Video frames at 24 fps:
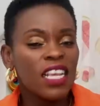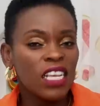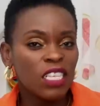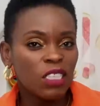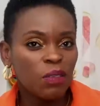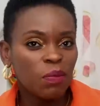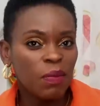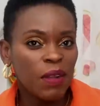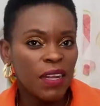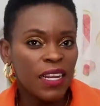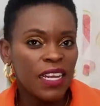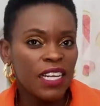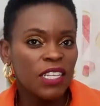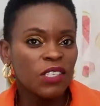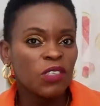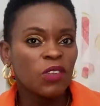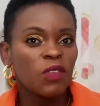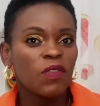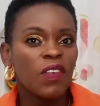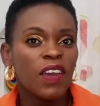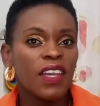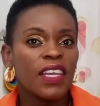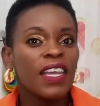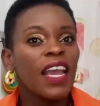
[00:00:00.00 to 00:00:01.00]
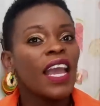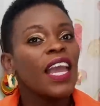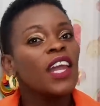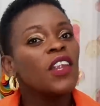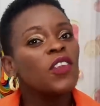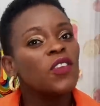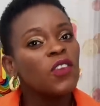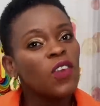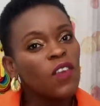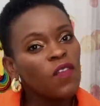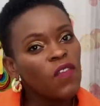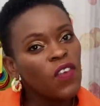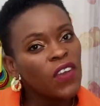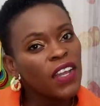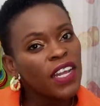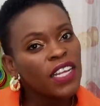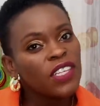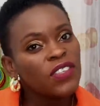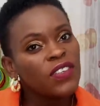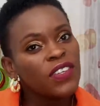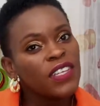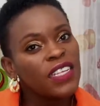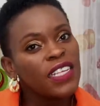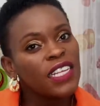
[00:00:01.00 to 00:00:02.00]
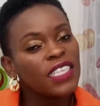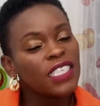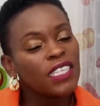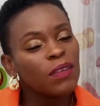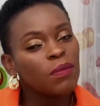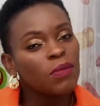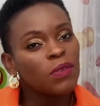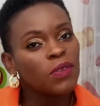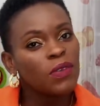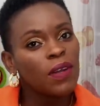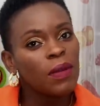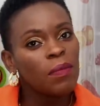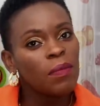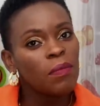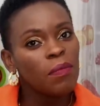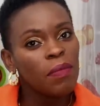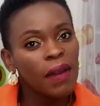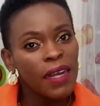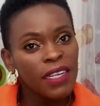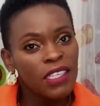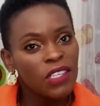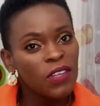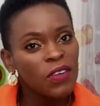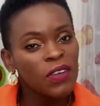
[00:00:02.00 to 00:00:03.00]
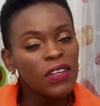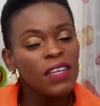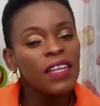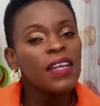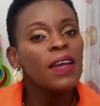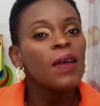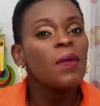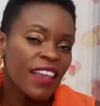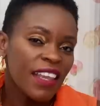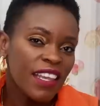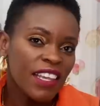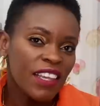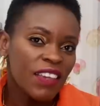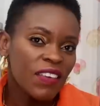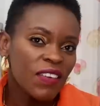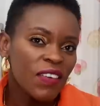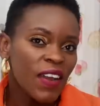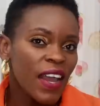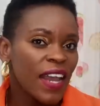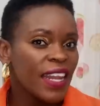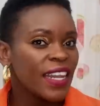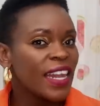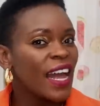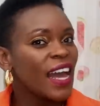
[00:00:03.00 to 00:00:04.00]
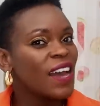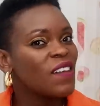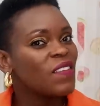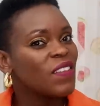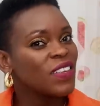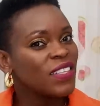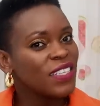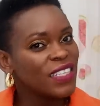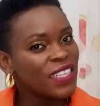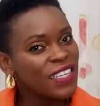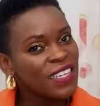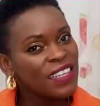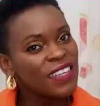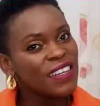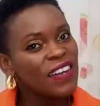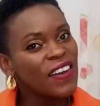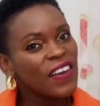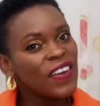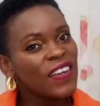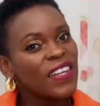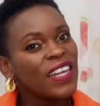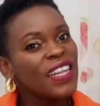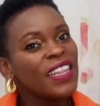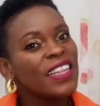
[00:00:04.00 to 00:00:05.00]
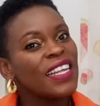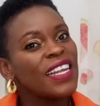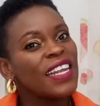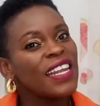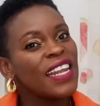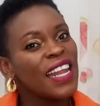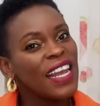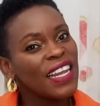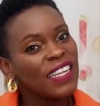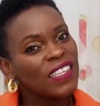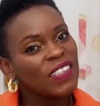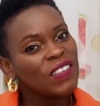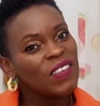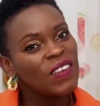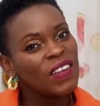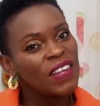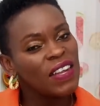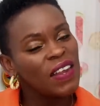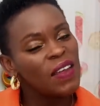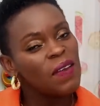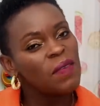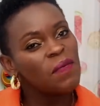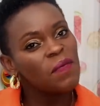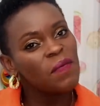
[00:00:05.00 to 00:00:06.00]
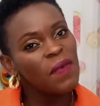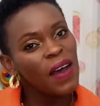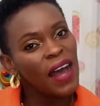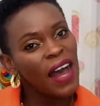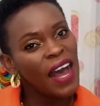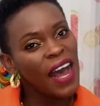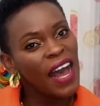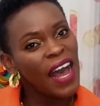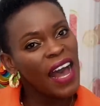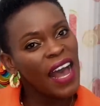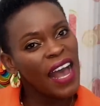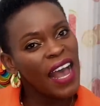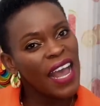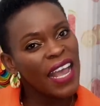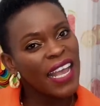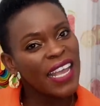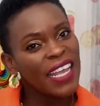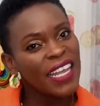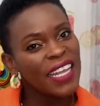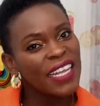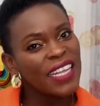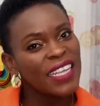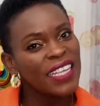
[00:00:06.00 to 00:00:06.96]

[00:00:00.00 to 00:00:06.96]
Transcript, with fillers: this playlist over here and don't forget to hit the subscribe button. Thank you and I will see you on the next one. Bye!